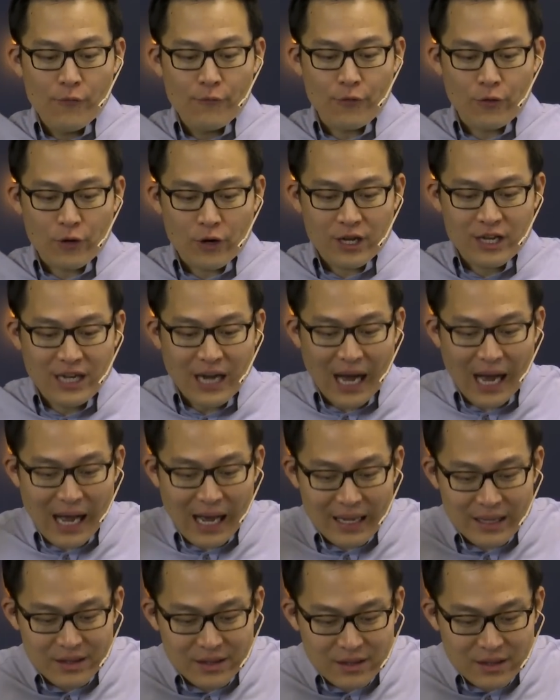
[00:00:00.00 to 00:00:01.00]
For
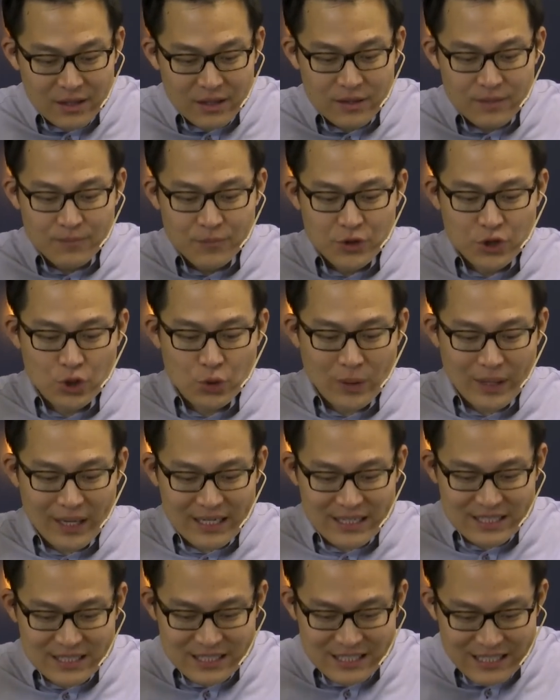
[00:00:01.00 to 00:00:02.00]
God to
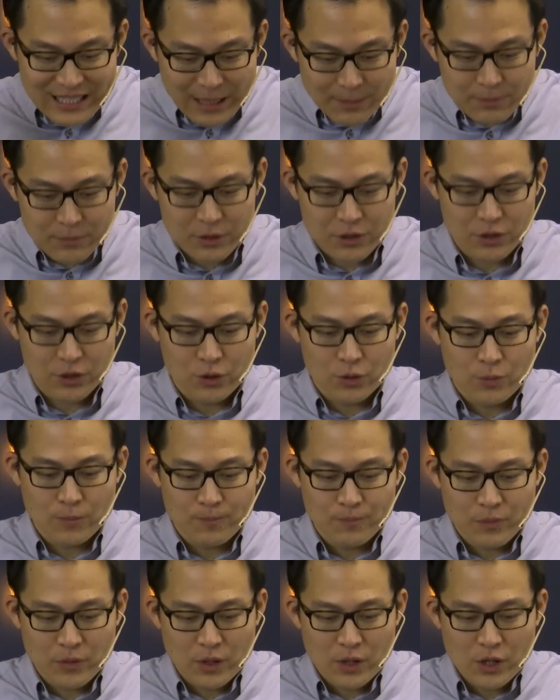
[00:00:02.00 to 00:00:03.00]
accept you